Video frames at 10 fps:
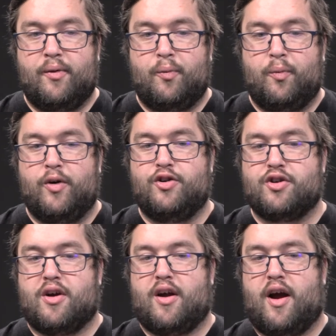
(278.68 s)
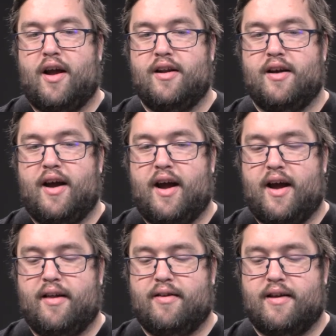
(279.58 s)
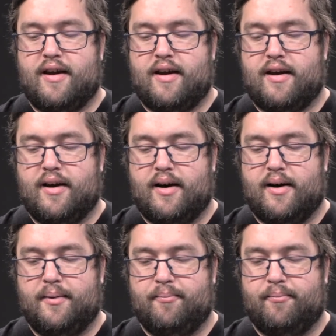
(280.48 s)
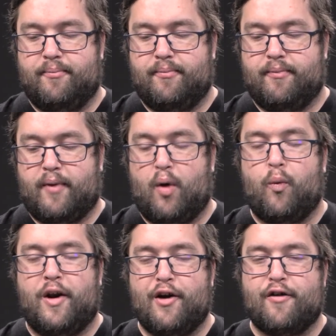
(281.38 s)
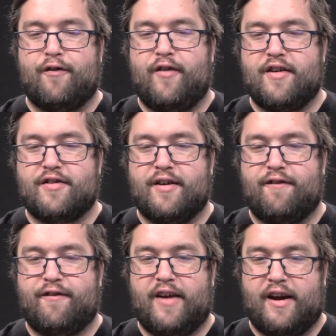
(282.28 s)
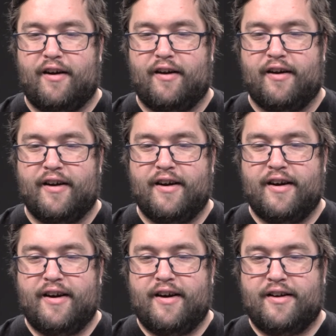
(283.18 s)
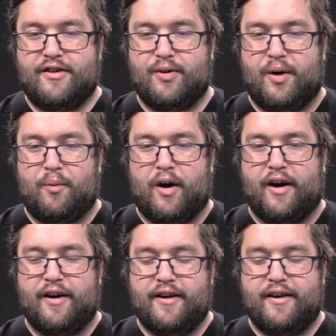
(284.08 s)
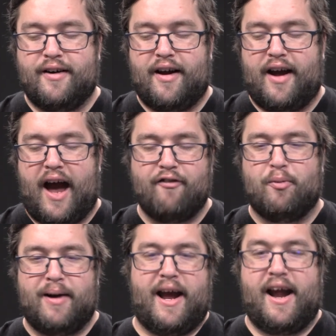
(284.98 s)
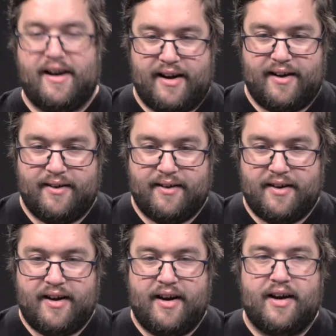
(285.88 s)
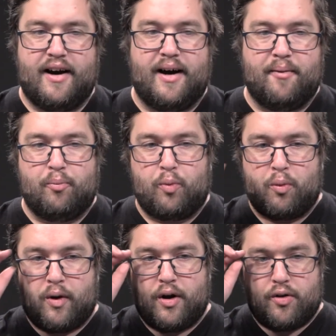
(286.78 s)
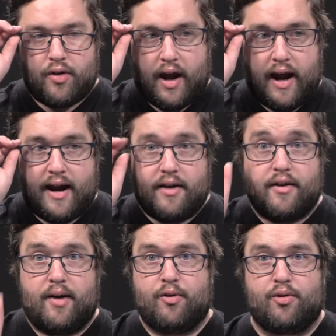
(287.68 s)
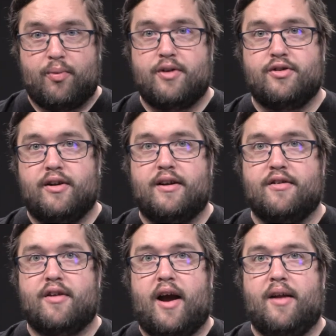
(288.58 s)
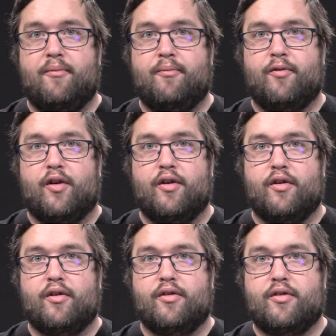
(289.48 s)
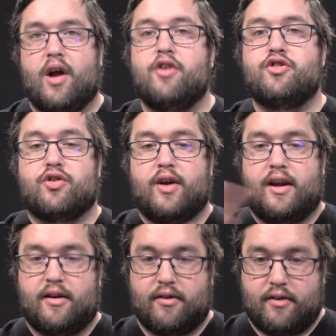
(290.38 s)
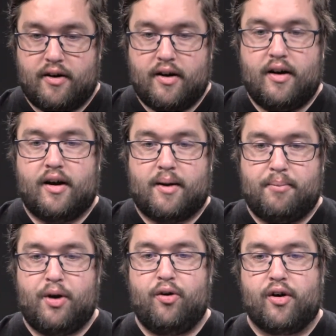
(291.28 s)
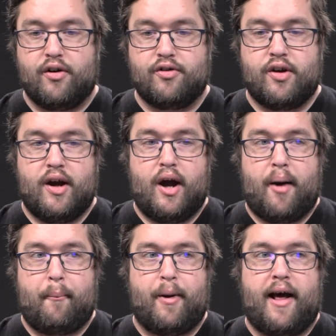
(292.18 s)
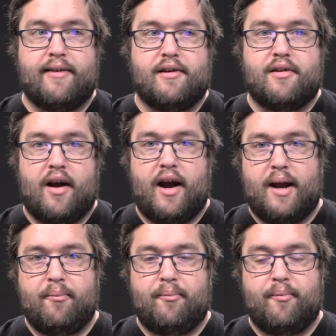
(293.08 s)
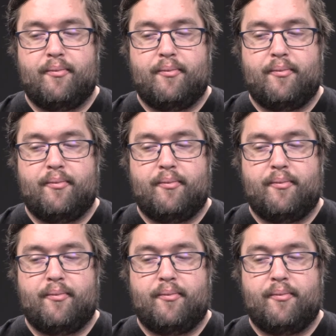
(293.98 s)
which kind of had the Windows Vista feel to it, where everybody hated it. With Windows 8, it was originally designed for touchscreen computers, but at the time,